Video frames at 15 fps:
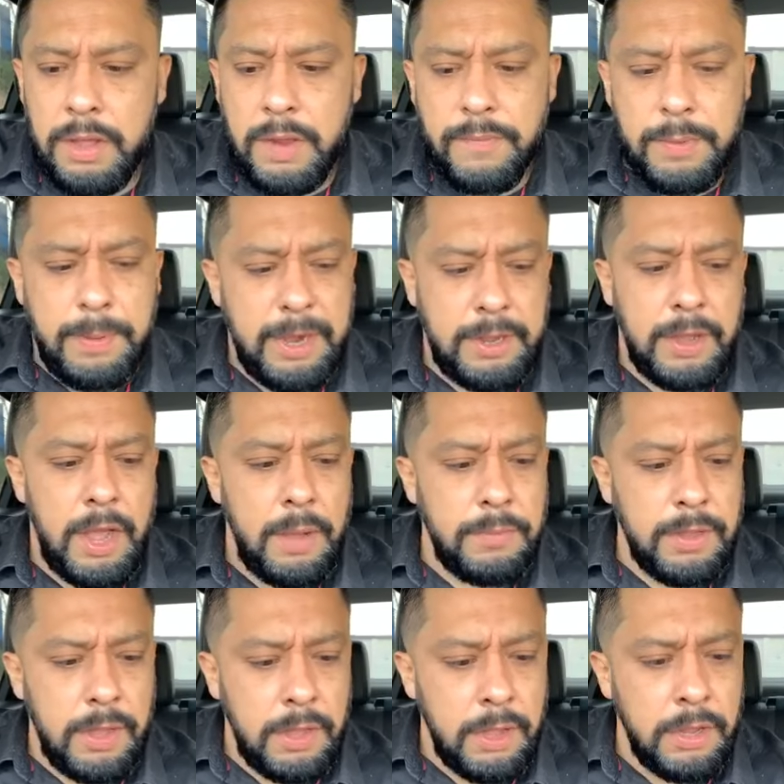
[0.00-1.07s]
everybody,
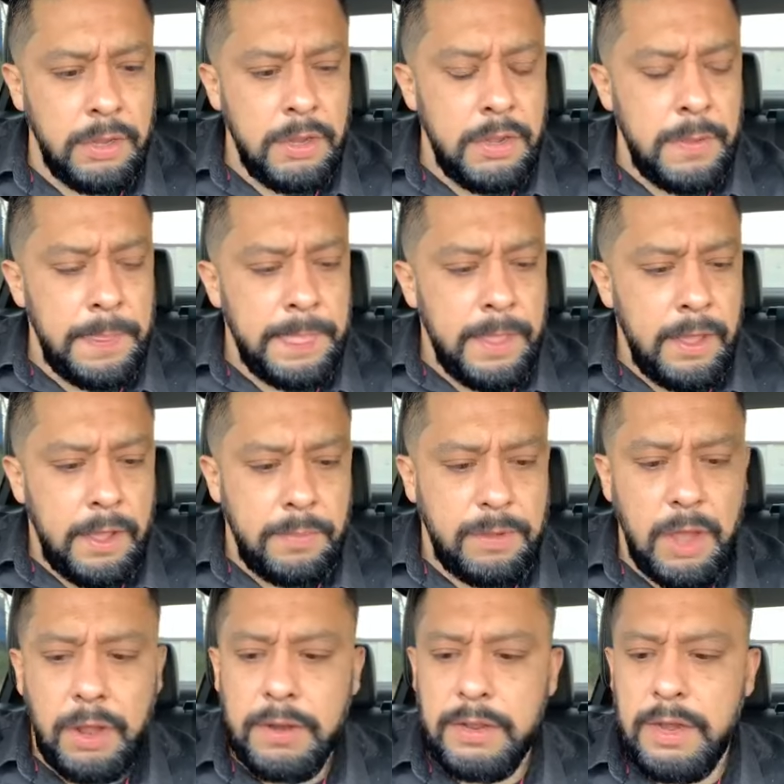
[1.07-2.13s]
I'm
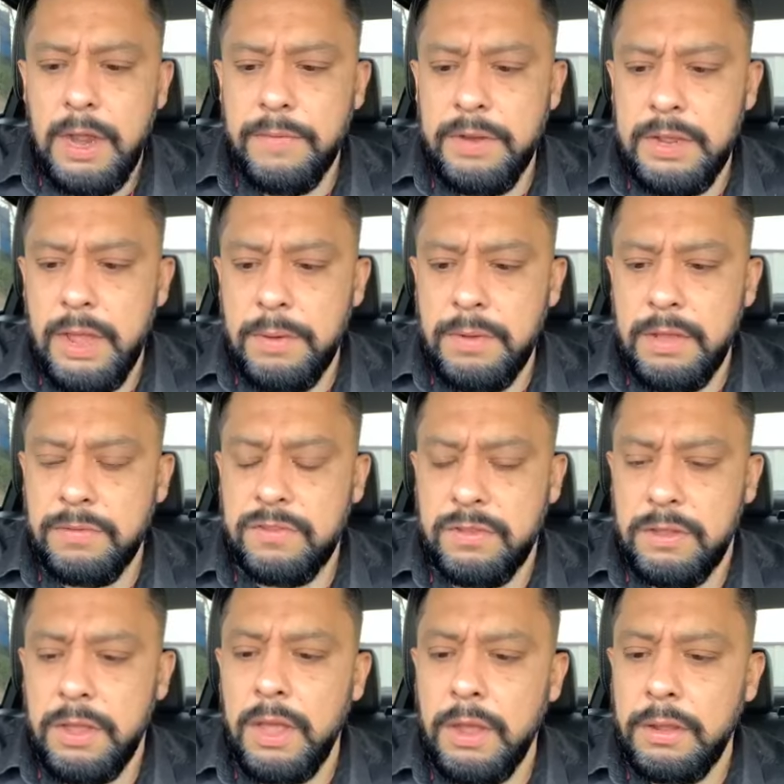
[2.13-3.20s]
calling every
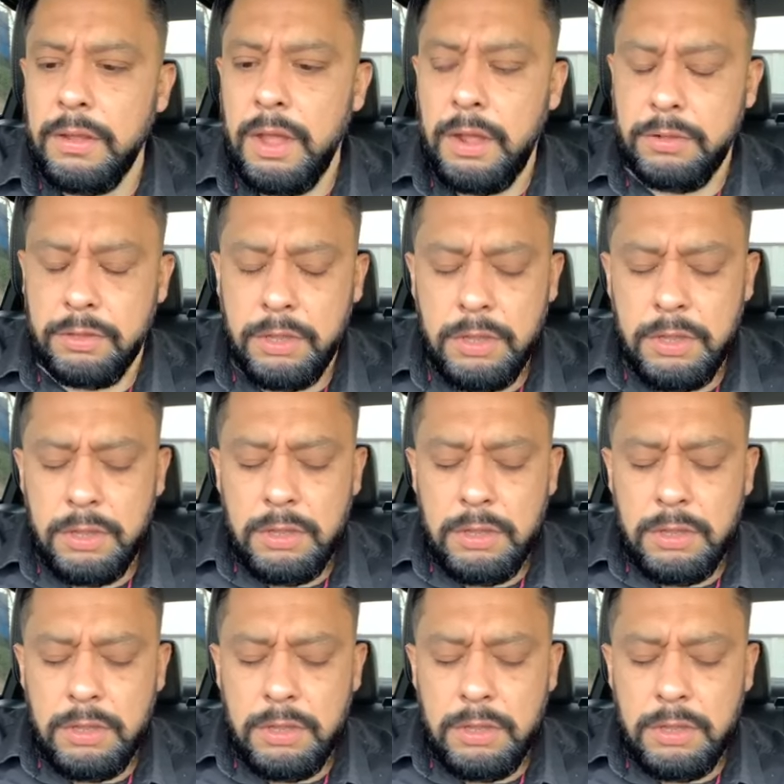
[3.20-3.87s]
NFCA.